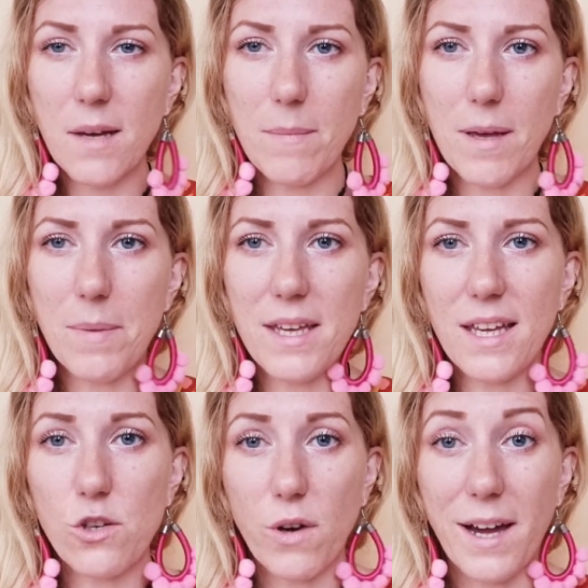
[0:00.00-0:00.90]
Maybe
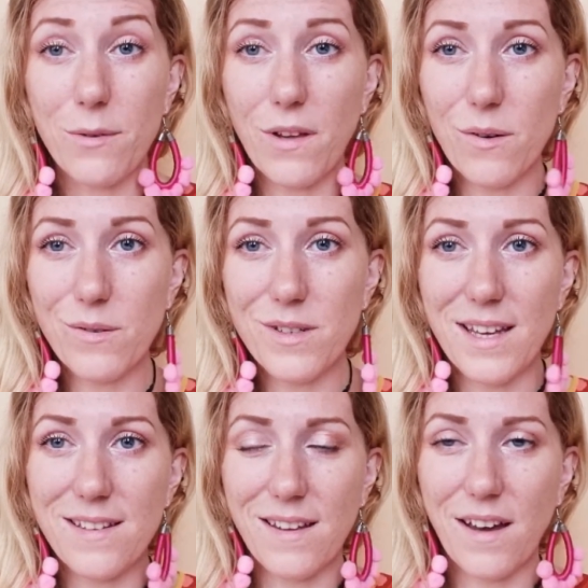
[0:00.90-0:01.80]
in your household
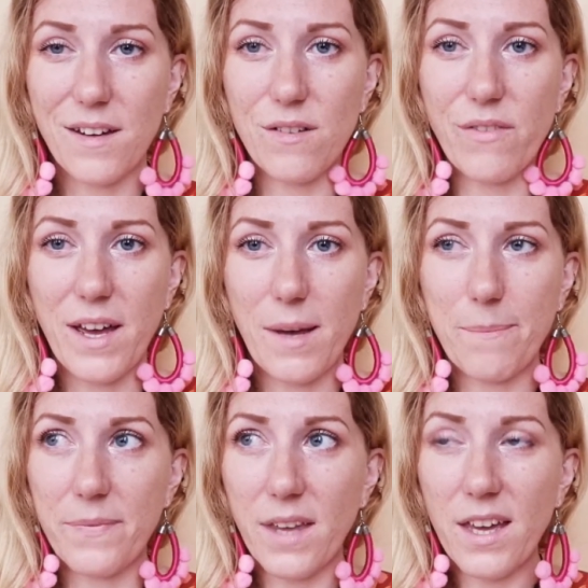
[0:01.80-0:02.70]
there's a kind of
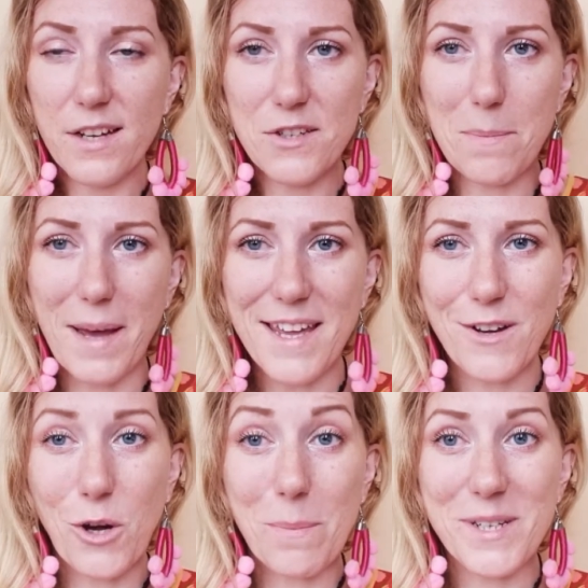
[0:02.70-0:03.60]
debate, a
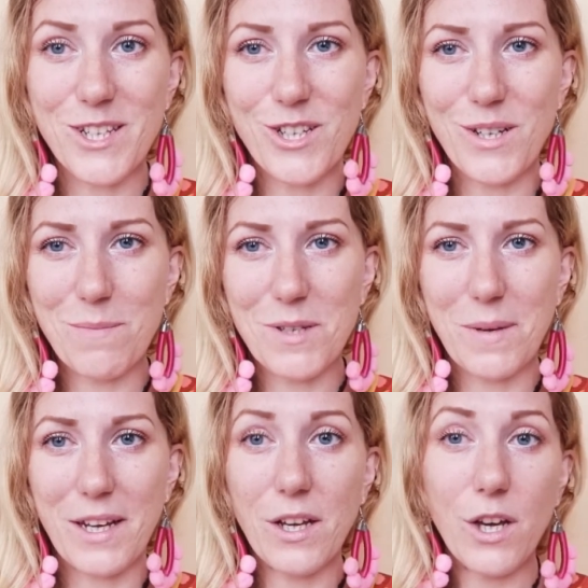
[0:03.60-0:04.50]
competition
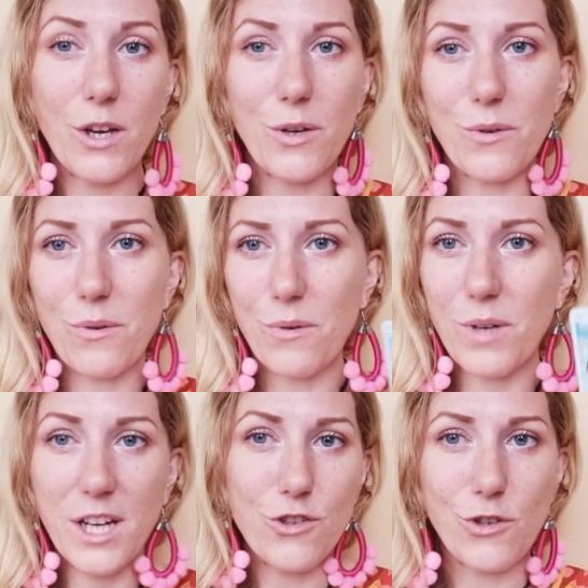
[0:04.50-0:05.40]
between who
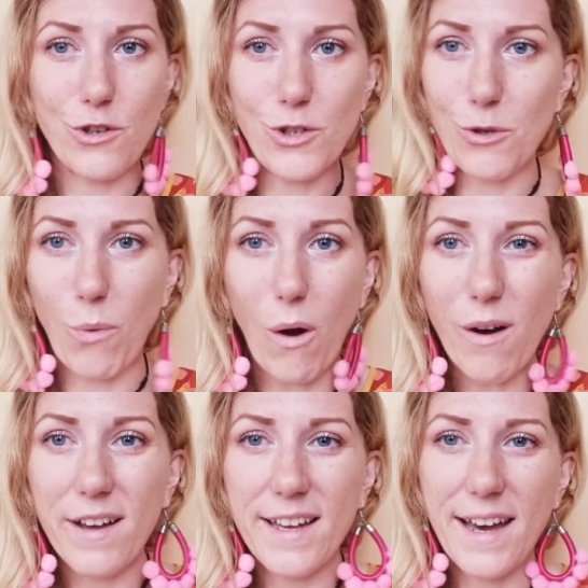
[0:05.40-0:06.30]
should do
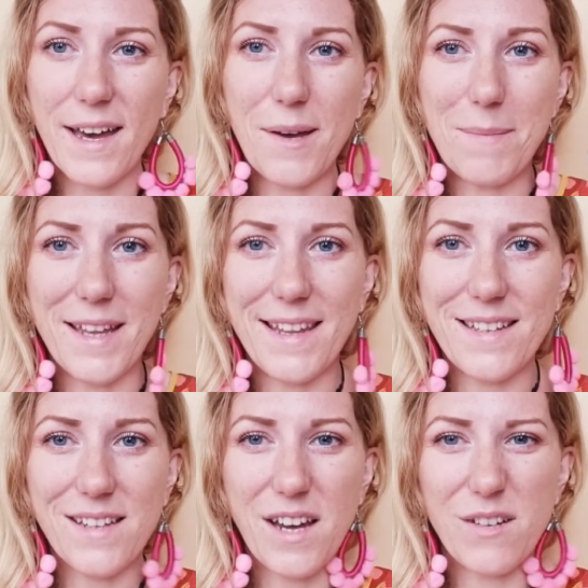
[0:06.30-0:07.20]
what, and
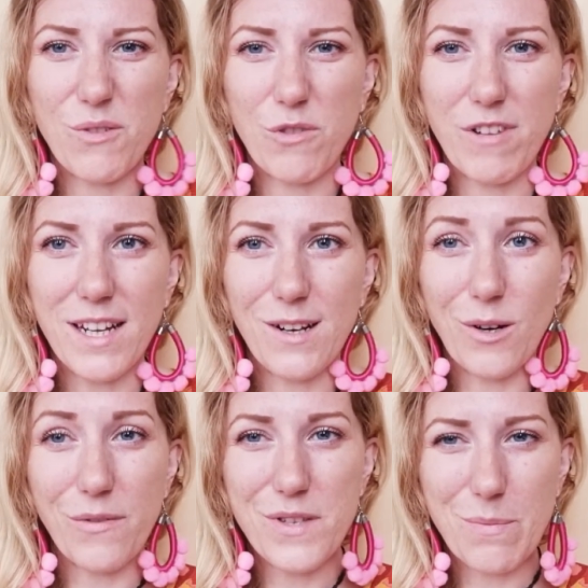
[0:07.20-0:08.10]
there's kind of not really a lot
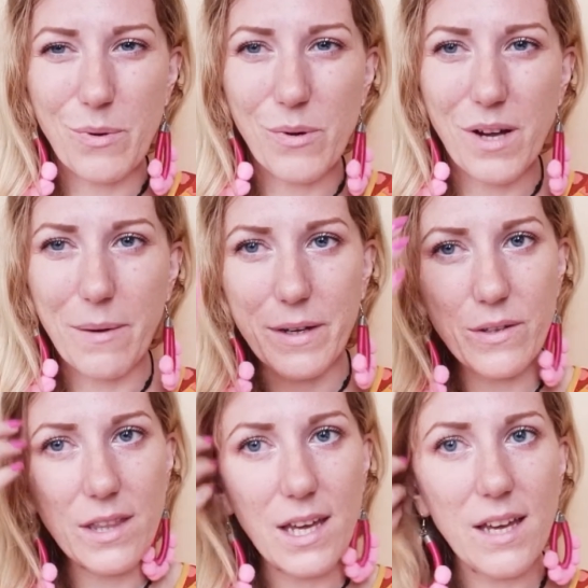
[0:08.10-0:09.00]
of support going
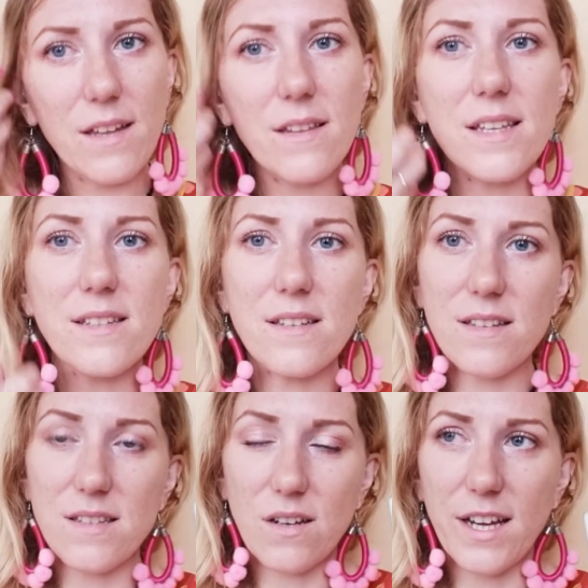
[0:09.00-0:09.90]
on there. This is a
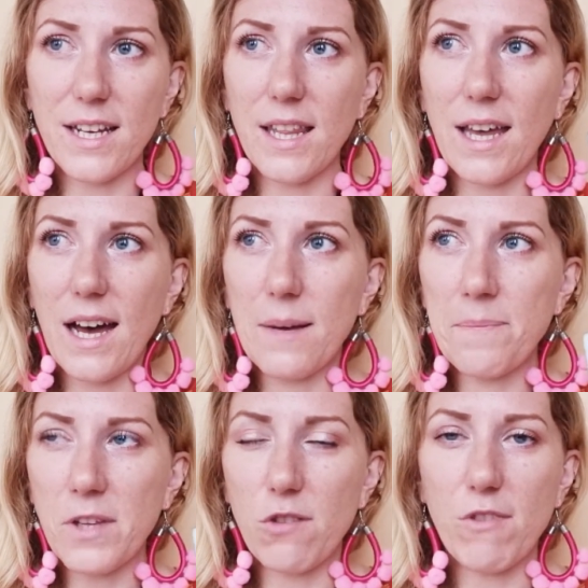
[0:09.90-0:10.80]
sign that
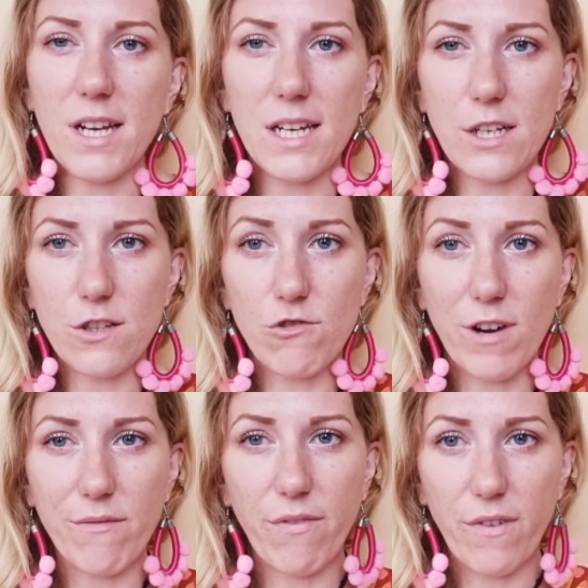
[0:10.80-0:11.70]
you really need to
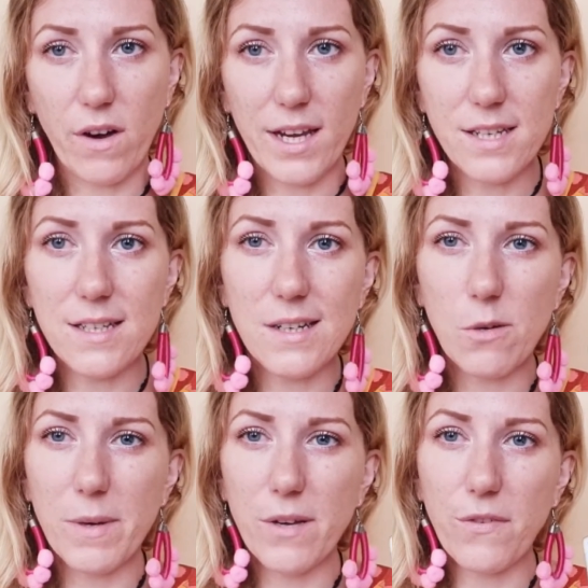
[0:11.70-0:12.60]
try and find a little
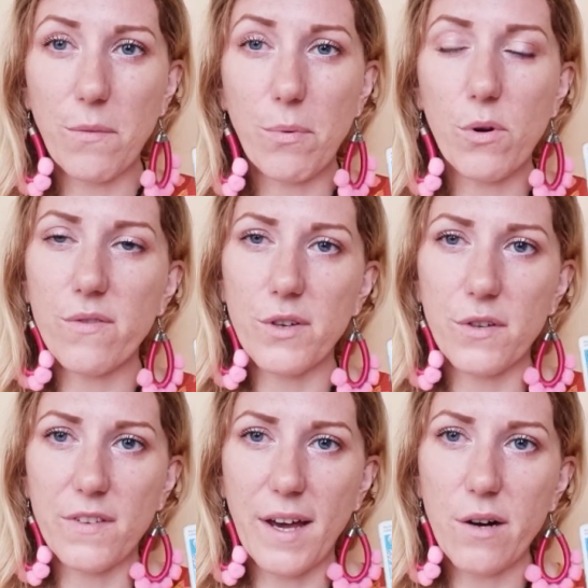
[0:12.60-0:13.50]
bit of support for
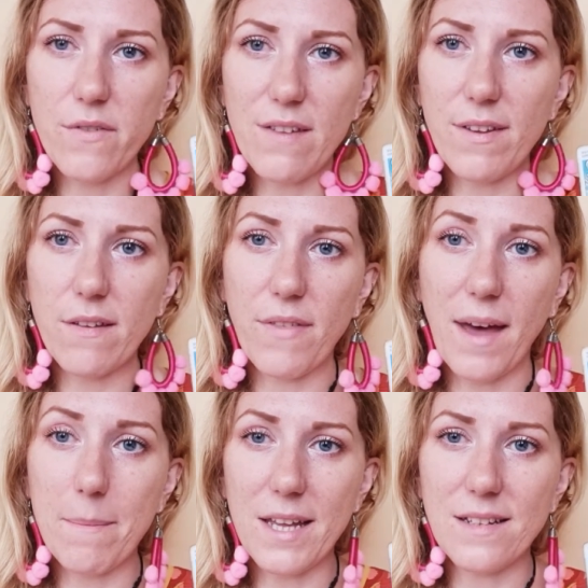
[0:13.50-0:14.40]
yourself, even if
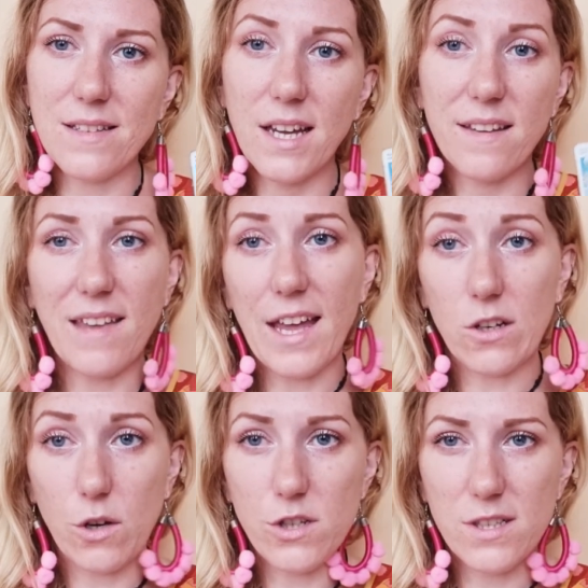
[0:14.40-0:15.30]
that means saying
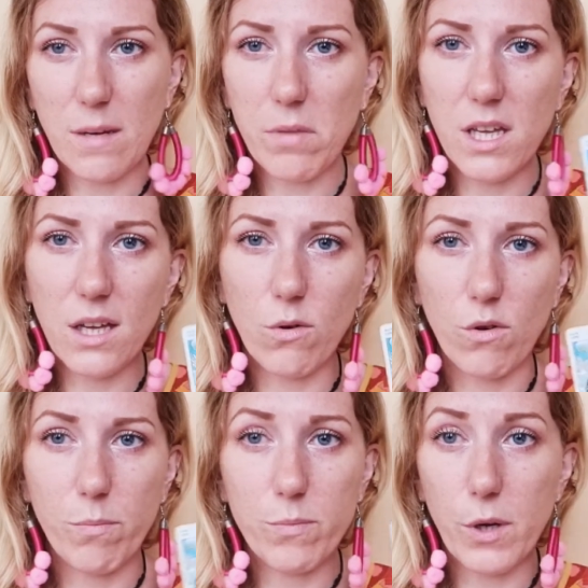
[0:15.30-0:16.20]
no to something
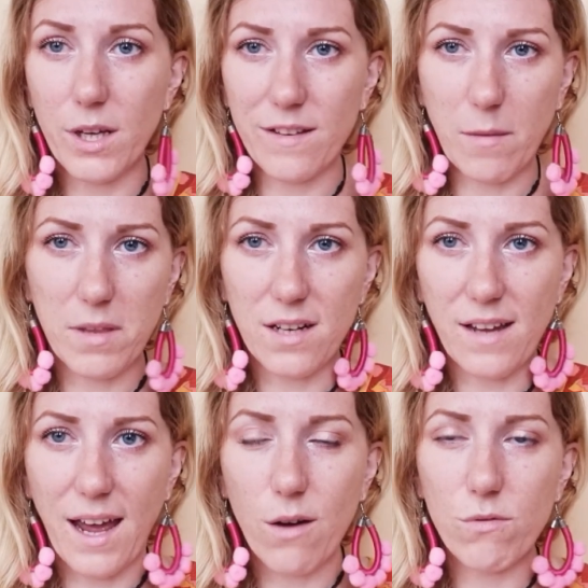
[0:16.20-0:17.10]
or putting something
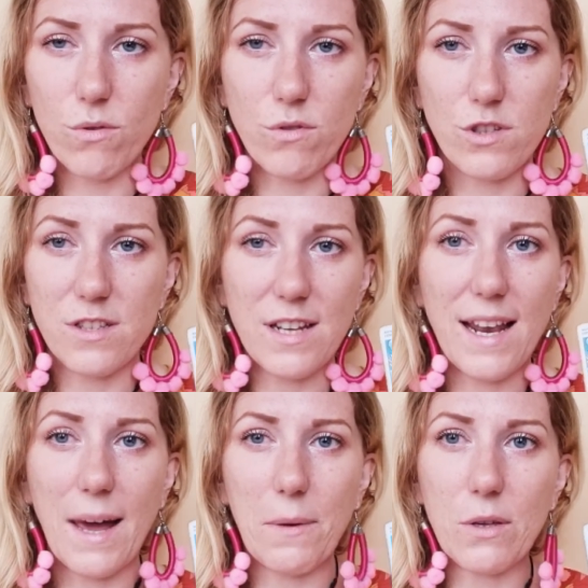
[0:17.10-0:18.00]
down or just
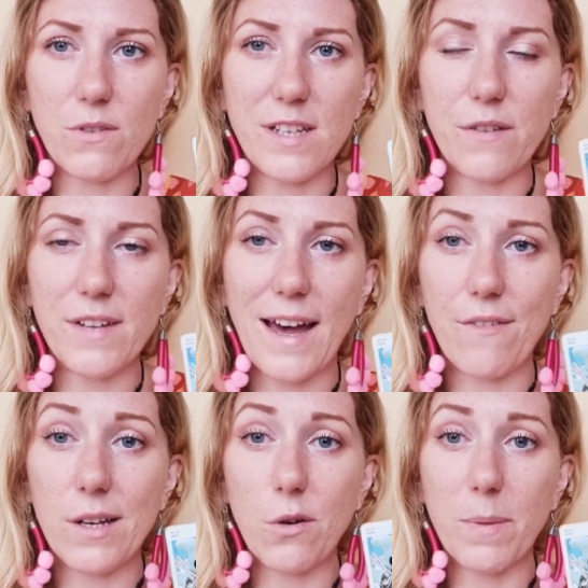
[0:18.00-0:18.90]
allowing yourself to have a
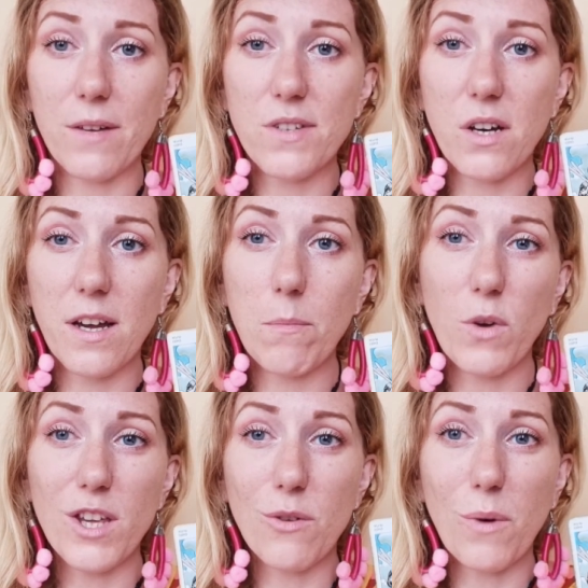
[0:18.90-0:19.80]
little bit of time
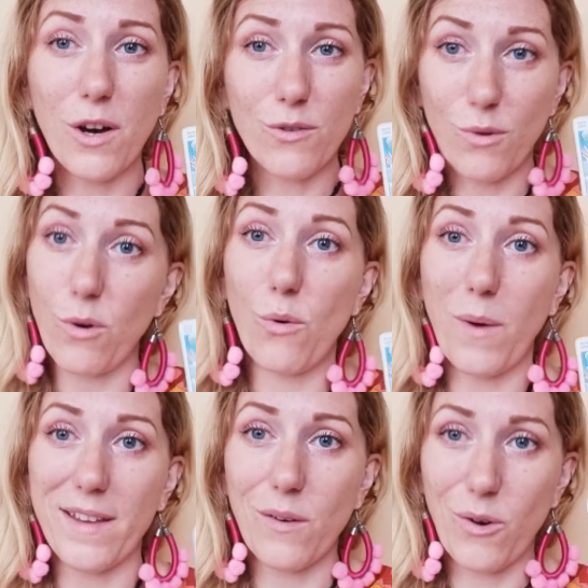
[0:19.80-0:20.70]
where you are not
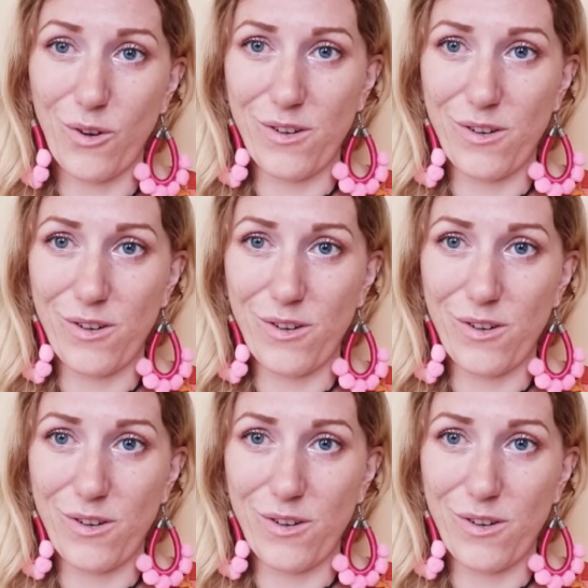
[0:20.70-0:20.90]
always on.